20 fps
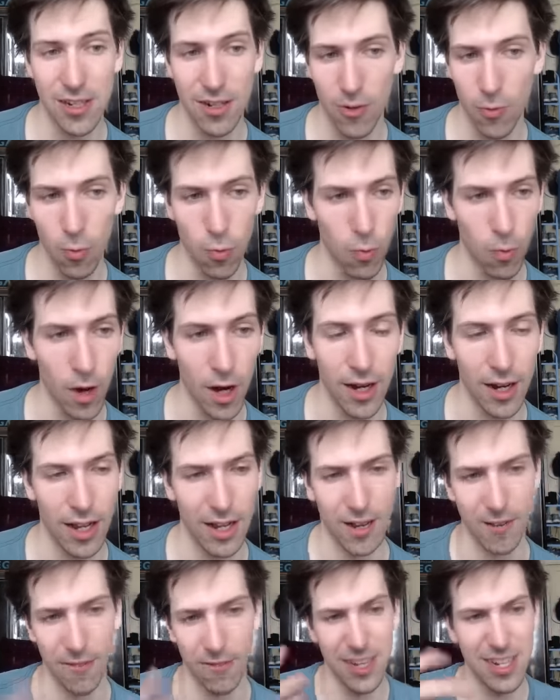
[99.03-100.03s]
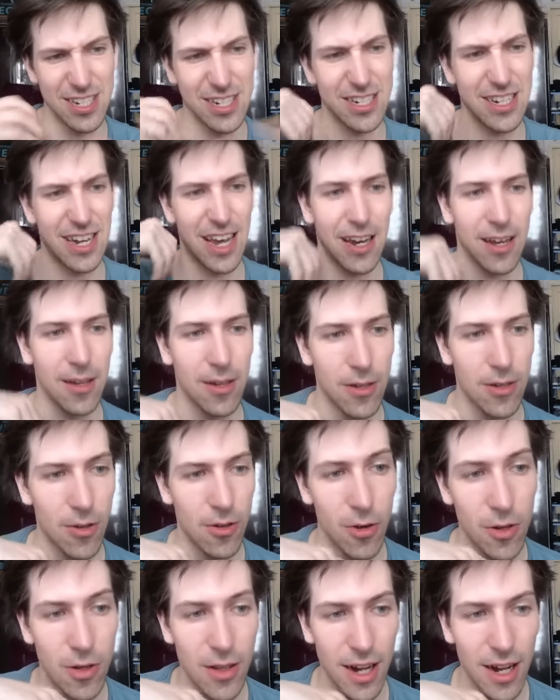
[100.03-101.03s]
like a face deck, or
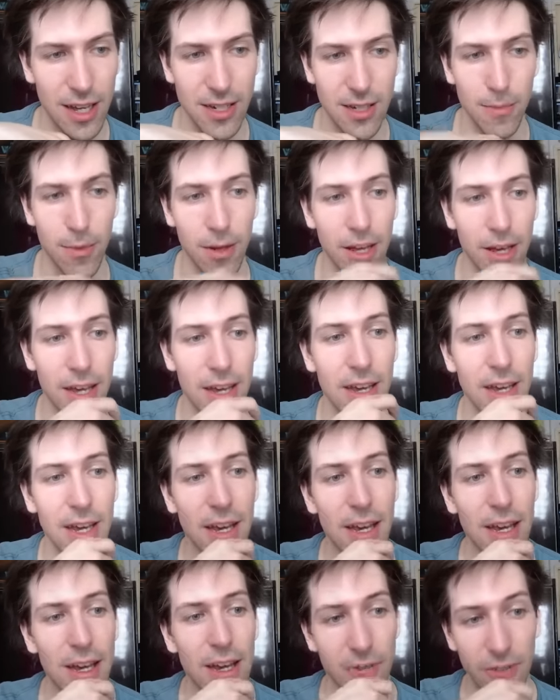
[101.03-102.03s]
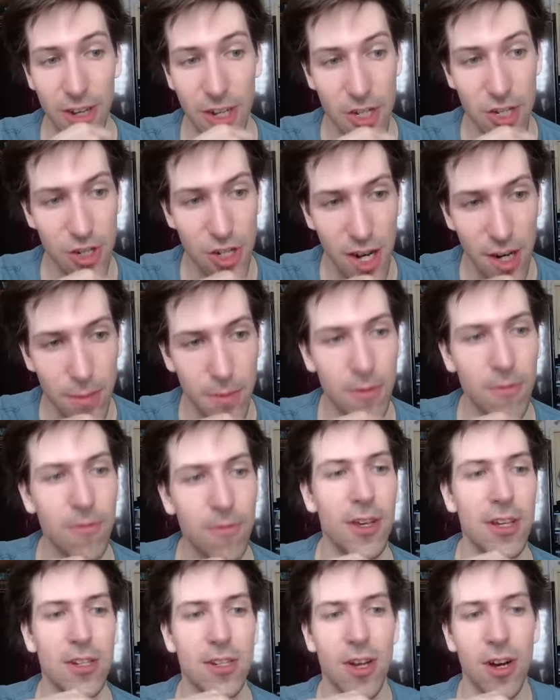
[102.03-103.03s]
you like to play face shaman,
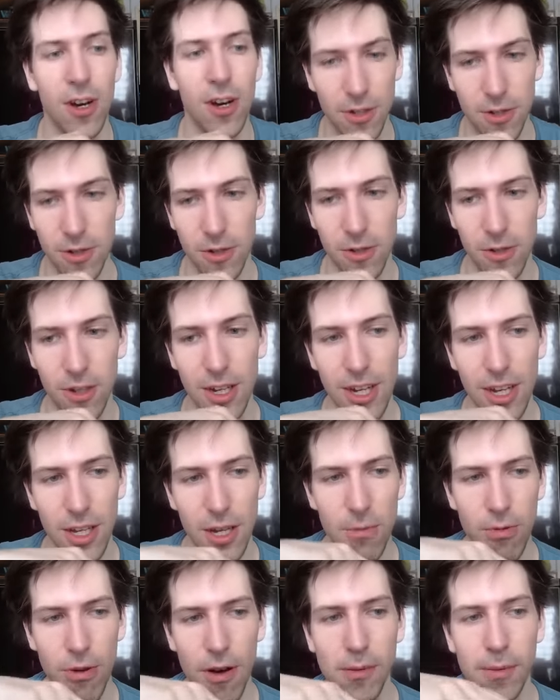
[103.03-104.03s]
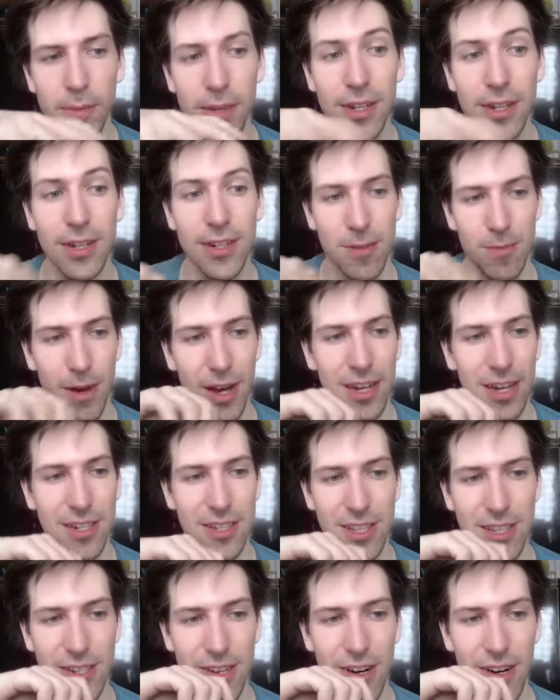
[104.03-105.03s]
face hunter, you probably despise
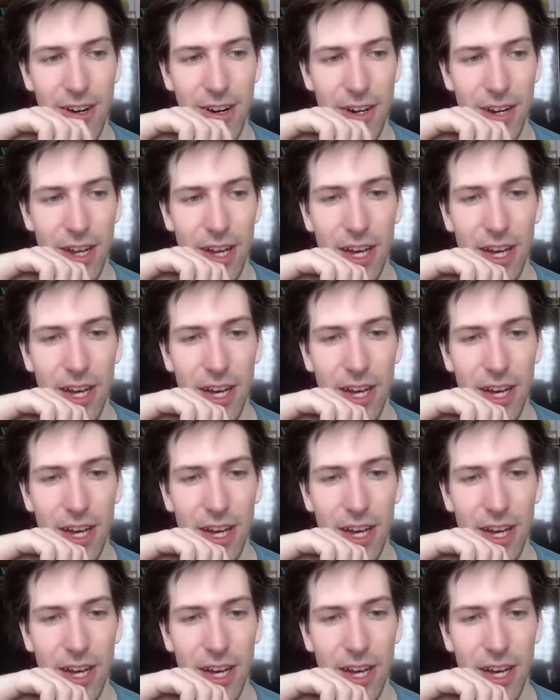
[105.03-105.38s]
this card.